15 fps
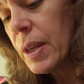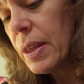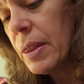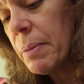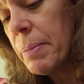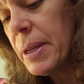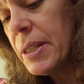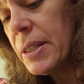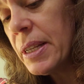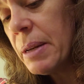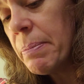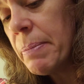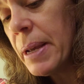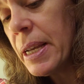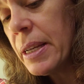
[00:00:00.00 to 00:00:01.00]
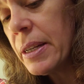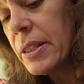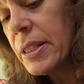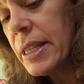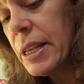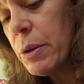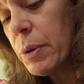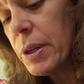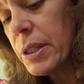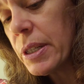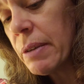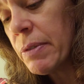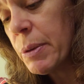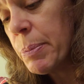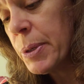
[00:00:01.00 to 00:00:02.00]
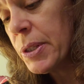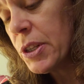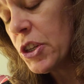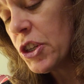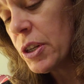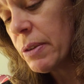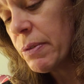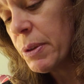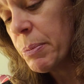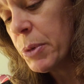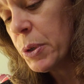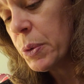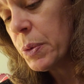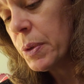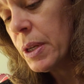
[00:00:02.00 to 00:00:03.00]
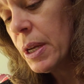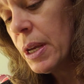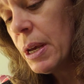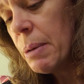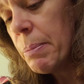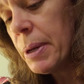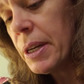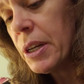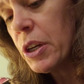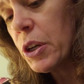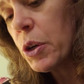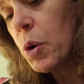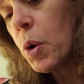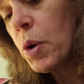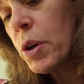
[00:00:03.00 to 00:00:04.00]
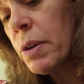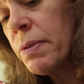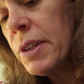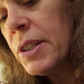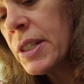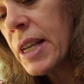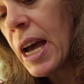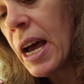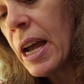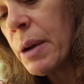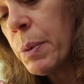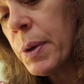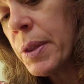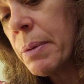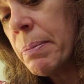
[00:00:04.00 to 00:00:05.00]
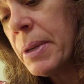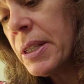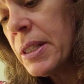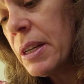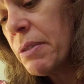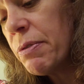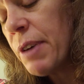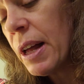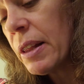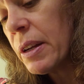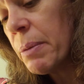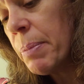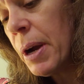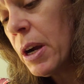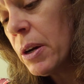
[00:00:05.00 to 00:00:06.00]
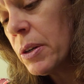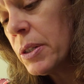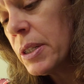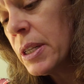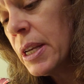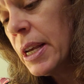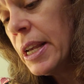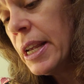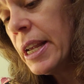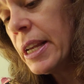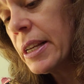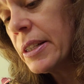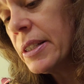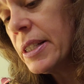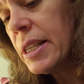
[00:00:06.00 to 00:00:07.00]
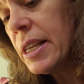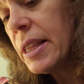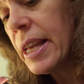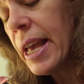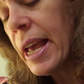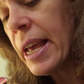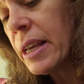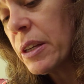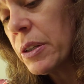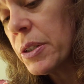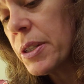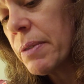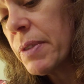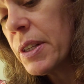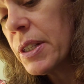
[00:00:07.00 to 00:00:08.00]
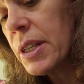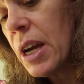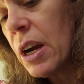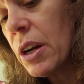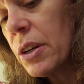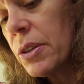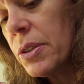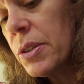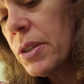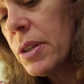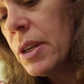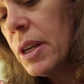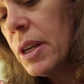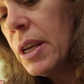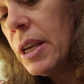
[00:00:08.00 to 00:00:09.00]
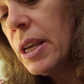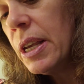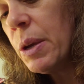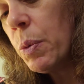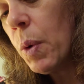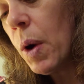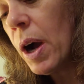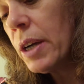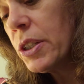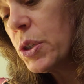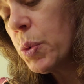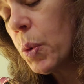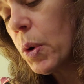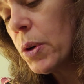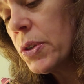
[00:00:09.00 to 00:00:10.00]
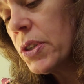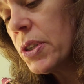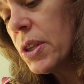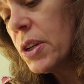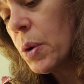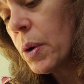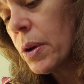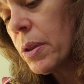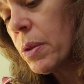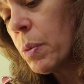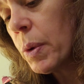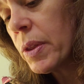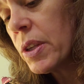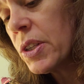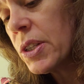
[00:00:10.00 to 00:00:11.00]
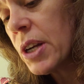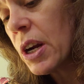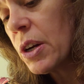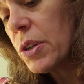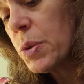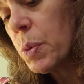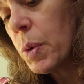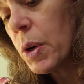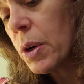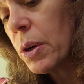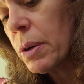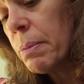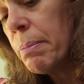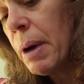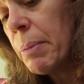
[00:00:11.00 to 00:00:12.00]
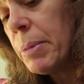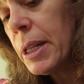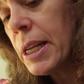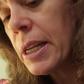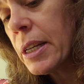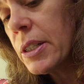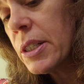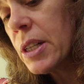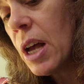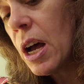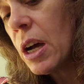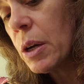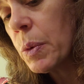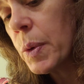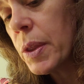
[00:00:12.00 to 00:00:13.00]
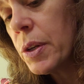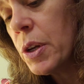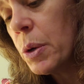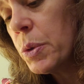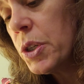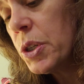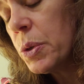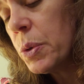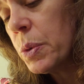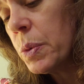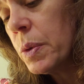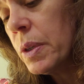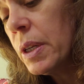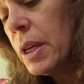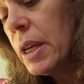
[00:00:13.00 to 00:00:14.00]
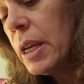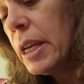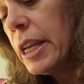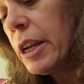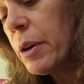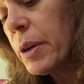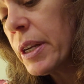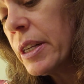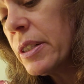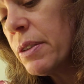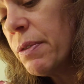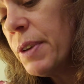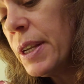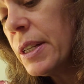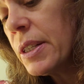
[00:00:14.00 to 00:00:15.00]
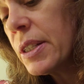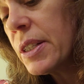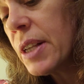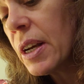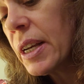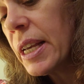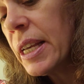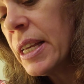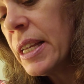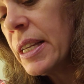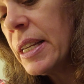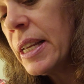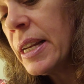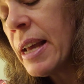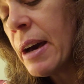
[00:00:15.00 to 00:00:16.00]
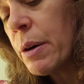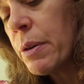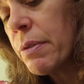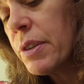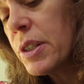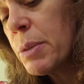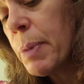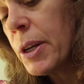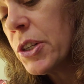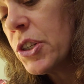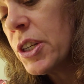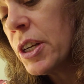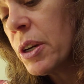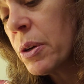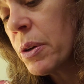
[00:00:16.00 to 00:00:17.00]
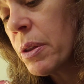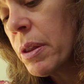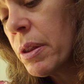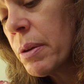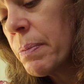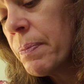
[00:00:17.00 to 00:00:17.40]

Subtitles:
The mist had made a secret of the position of the moon, but in a corner of the sky where the mist had fallen apart, he could see the angles of the stars. He walked towards the north where the stars were, mumbling a song with no tune, hearing his feet suck in and out of the spongy earth.